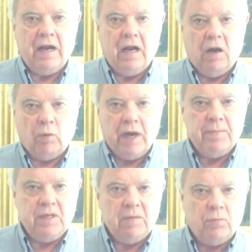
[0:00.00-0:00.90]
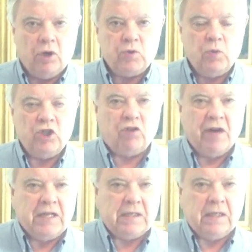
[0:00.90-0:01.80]
Arabian books were
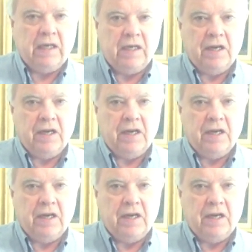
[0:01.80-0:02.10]
translated